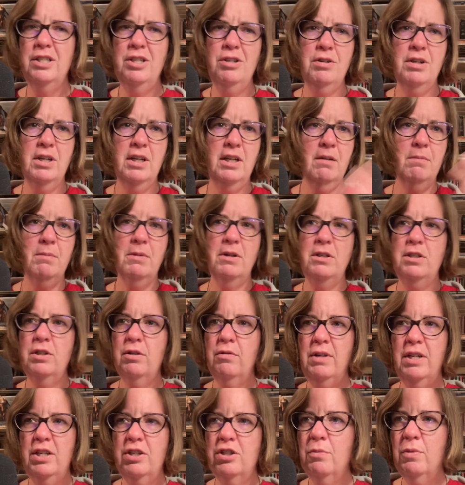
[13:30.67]
You can give them a
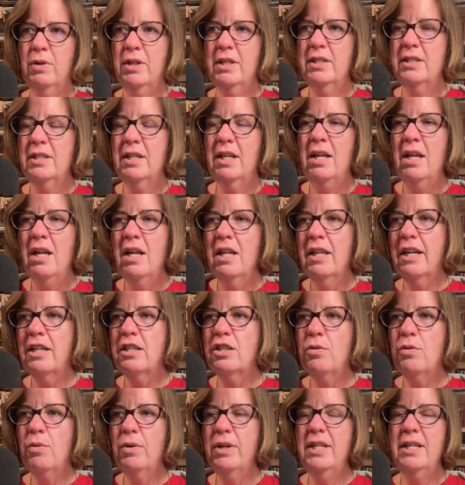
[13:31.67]
donation, what is it, like
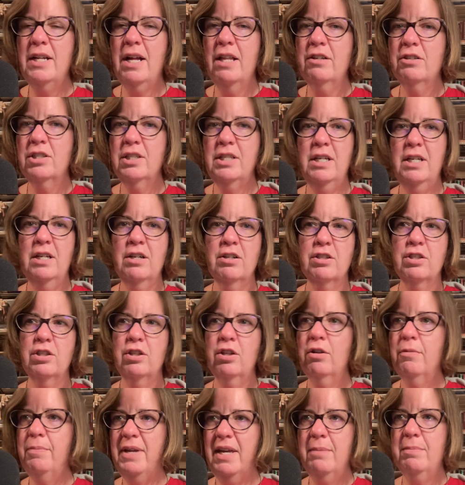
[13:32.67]
$20 a year, so
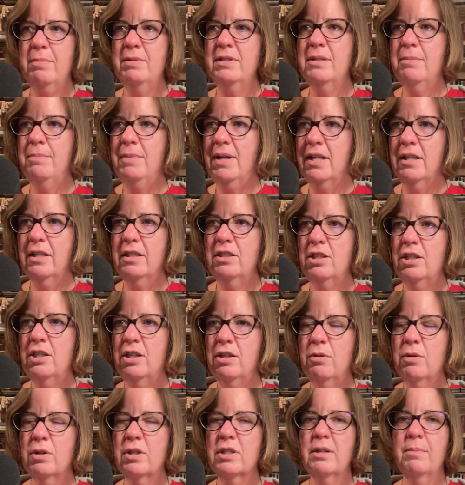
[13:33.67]
they'll be able to mail it to
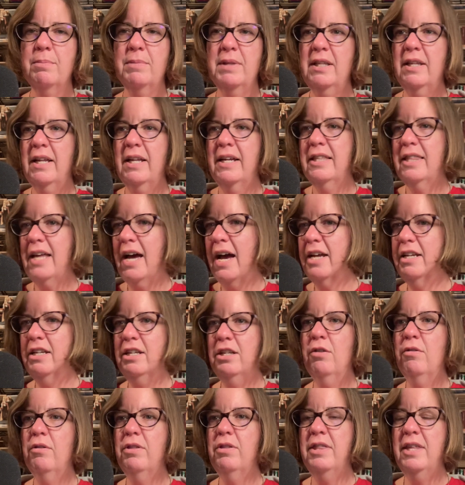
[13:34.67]
you or something like that. You
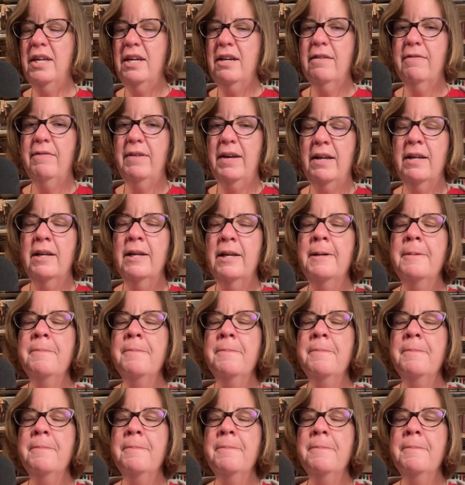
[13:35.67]
know, think of it.